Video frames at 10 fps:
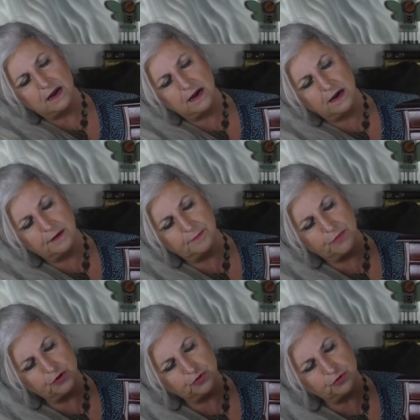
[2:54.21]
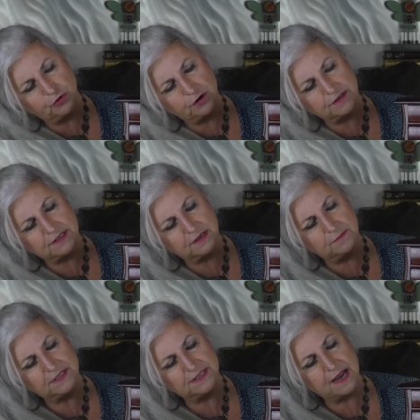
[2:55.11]
The drawers
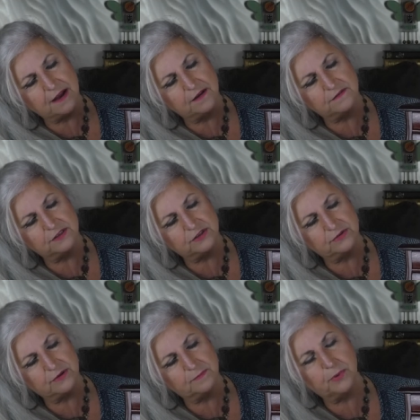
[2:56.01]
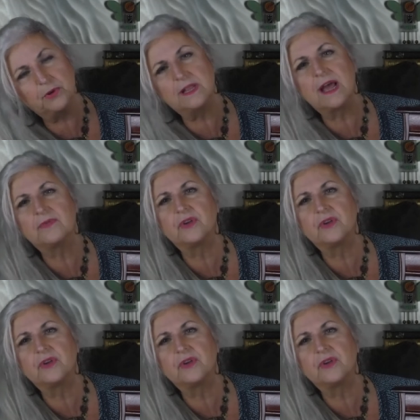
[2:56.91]
themselves do pull out.